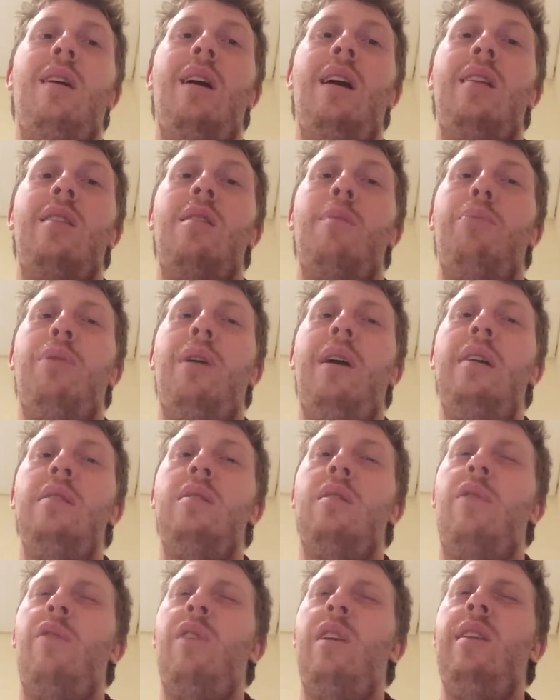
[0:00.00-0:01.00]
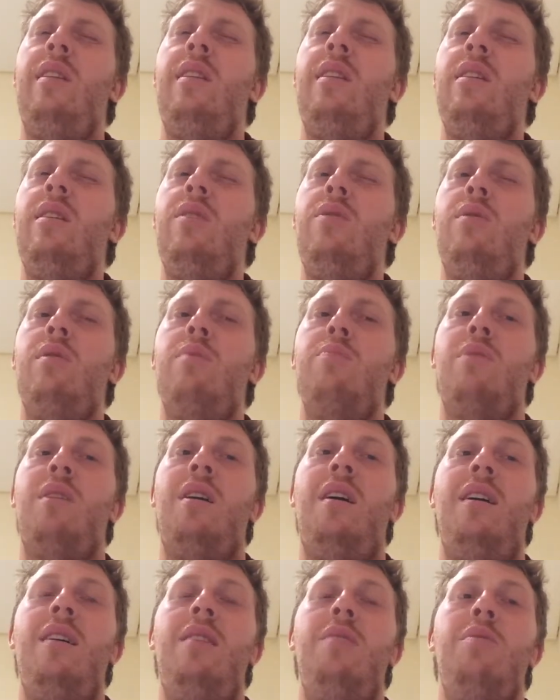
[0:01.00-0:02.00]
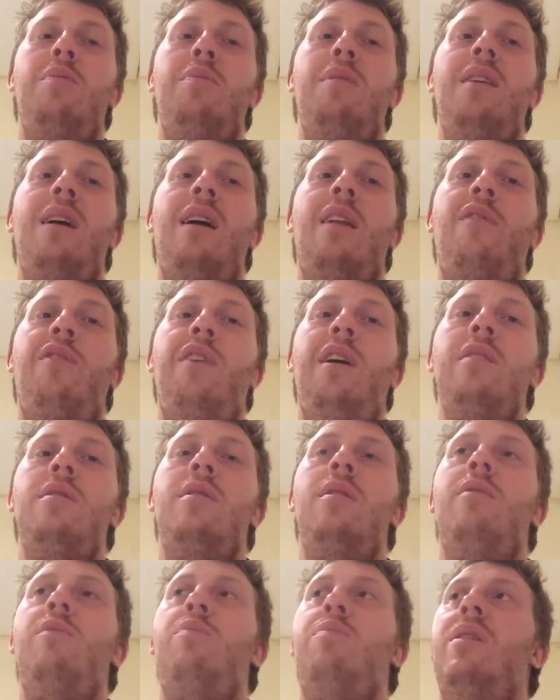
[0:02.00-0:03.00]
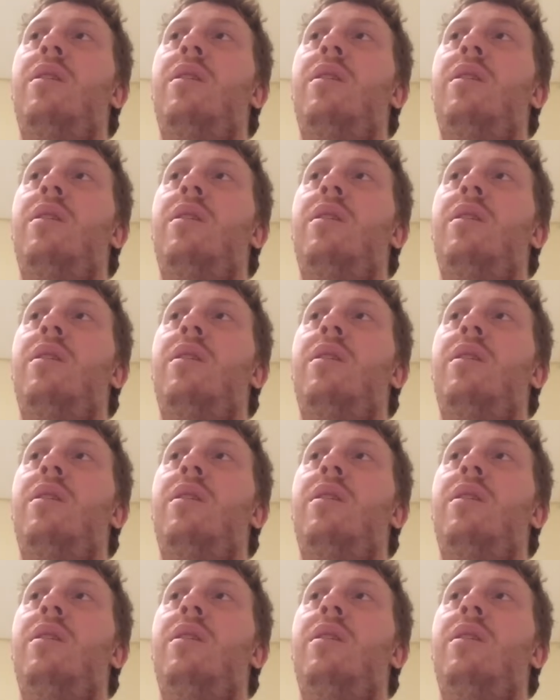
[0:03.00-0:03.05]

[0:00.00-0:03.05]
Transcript: like the plains of India who are blind would be that effective,